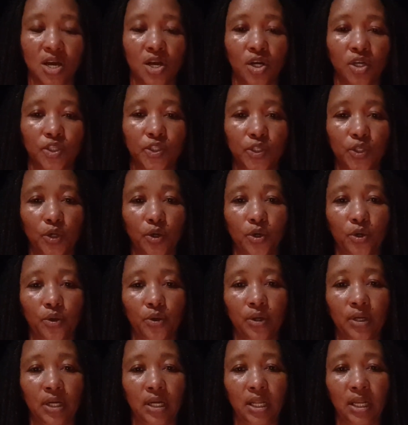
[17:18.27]

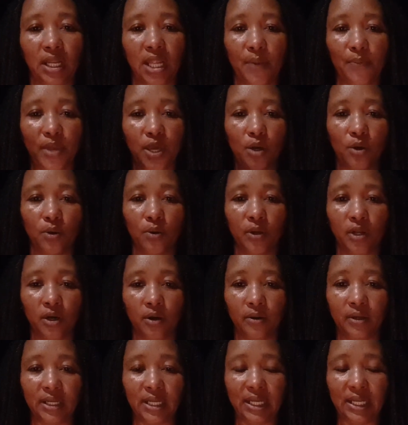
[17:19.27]
So let me go
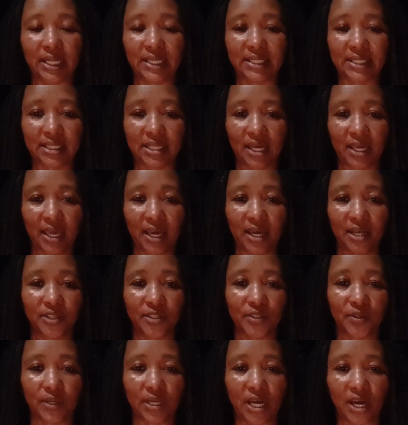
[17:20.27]
down the list again
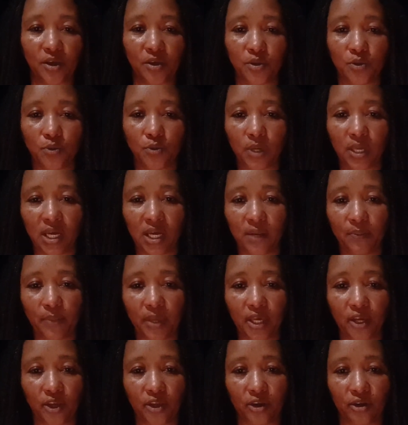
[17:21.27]
so that you can
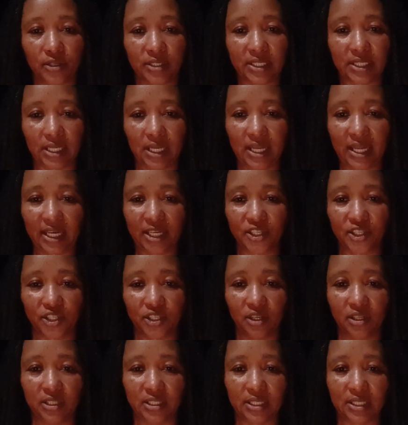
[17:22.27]
make your
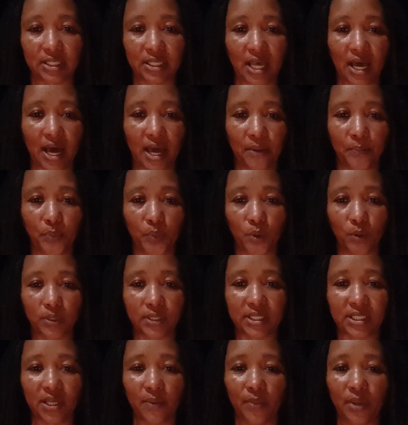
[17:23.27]
selections and
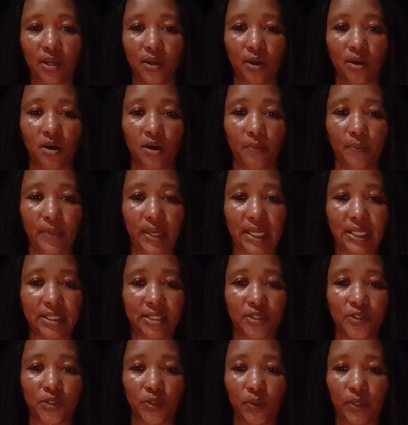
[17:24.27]
post them in the comments.
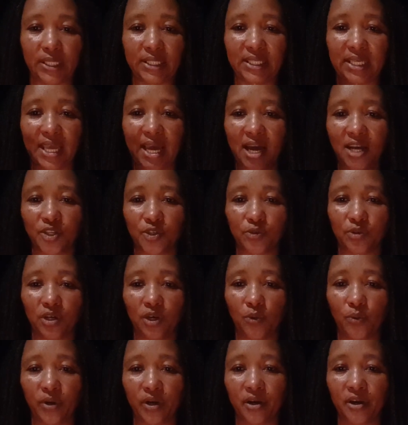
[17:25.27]
So it's
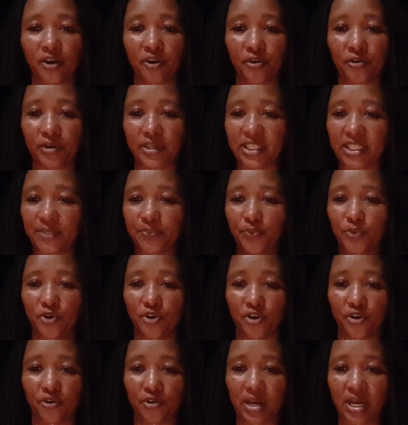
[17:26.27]
casual wear, crisp or
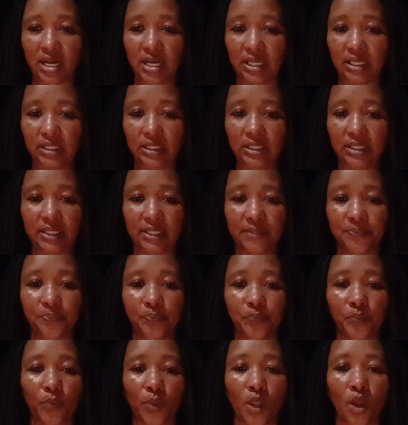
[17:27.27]
crinkled.
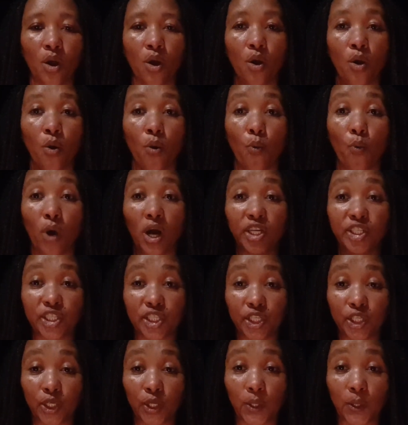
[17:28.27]

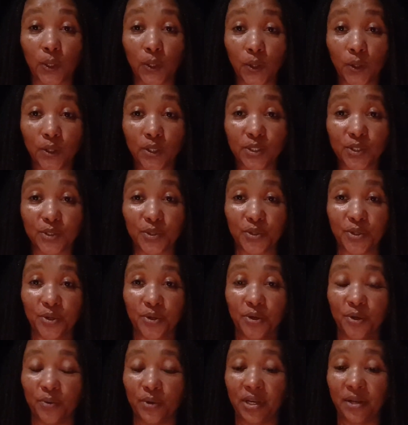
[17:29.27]
Washing the clothes, do you
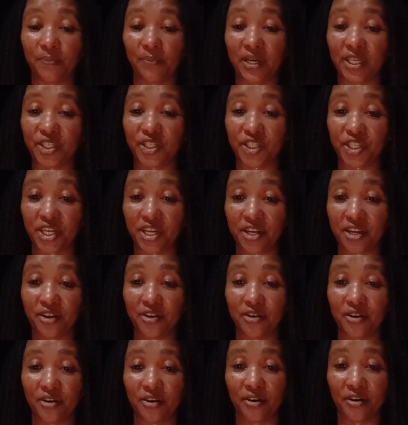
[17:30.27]
go with the
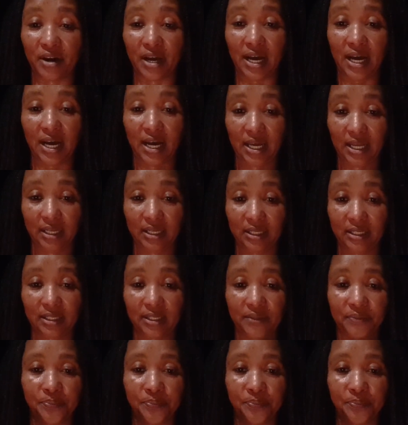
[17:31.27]
machine or hand?